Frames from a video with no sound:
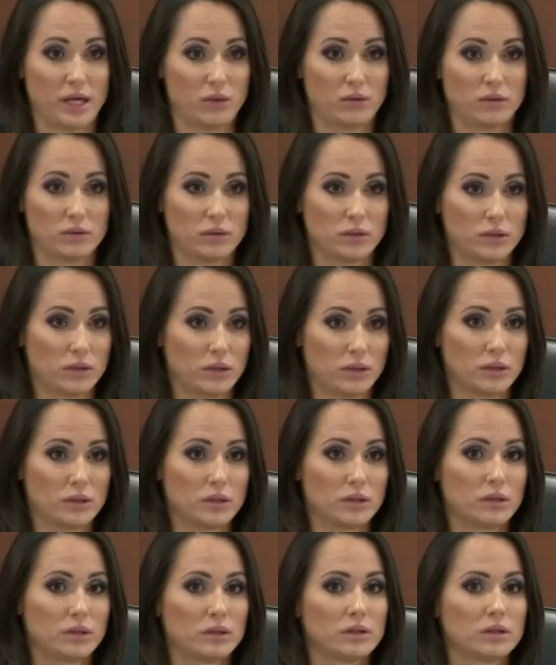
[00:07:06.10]
not Mr.
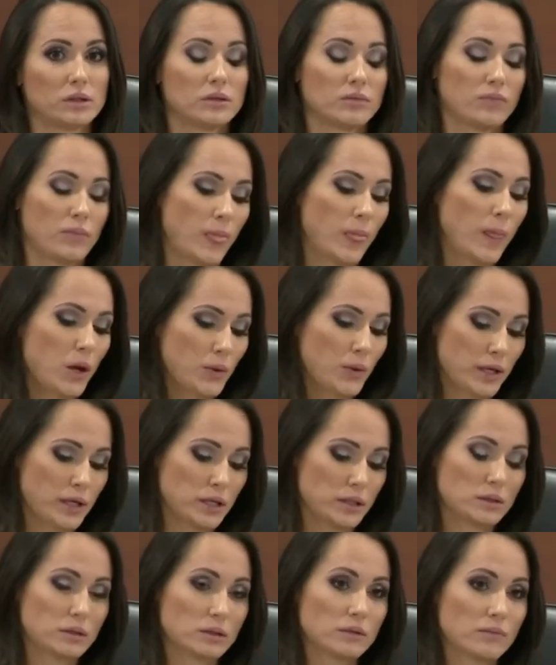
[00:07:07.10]
Benbow. Okay.
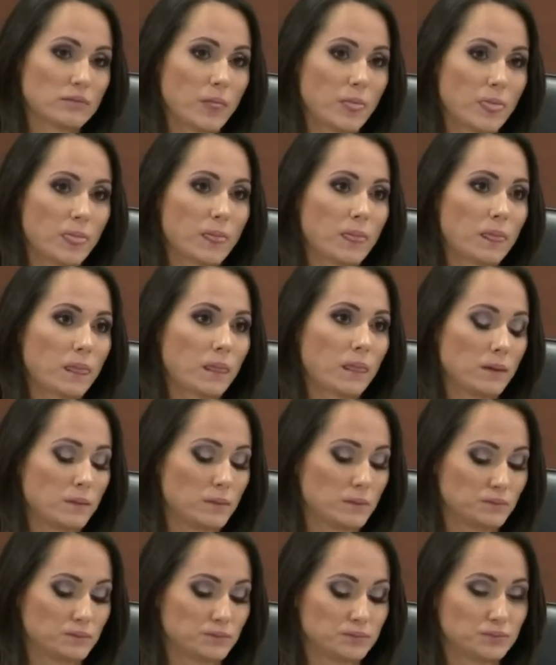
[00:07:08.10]
And it is
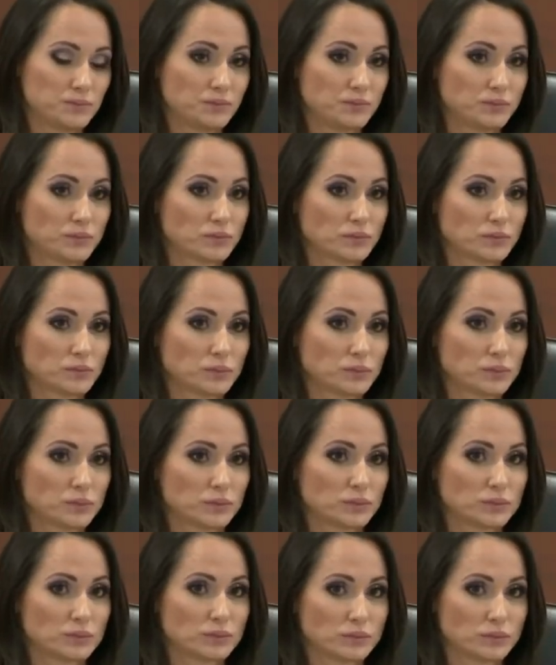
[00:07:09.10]
not the juror
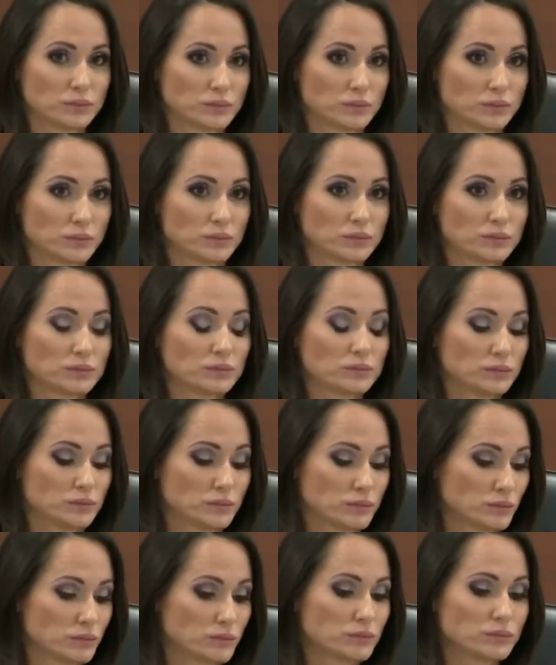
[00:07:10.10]
whose name,
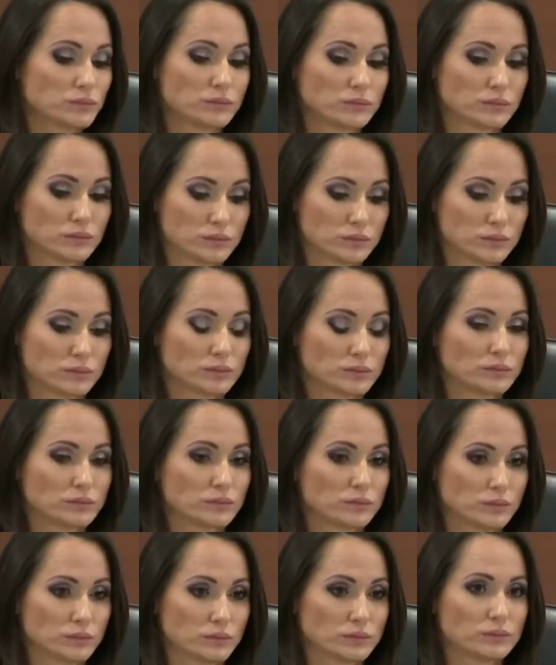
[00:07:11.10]
uh,
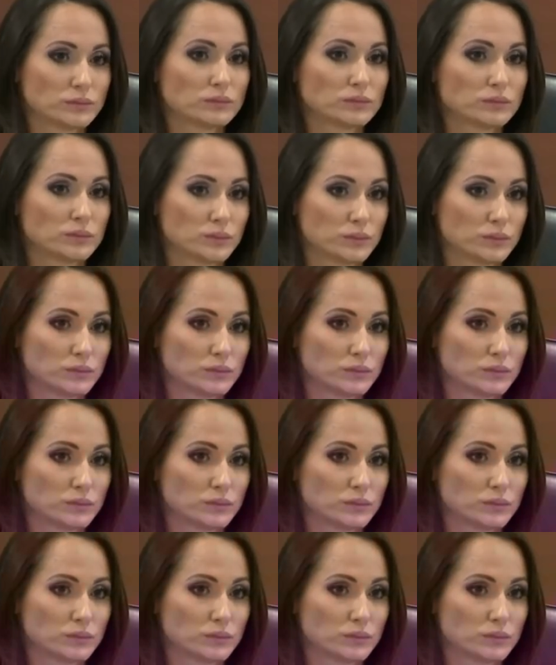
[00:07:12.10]
whose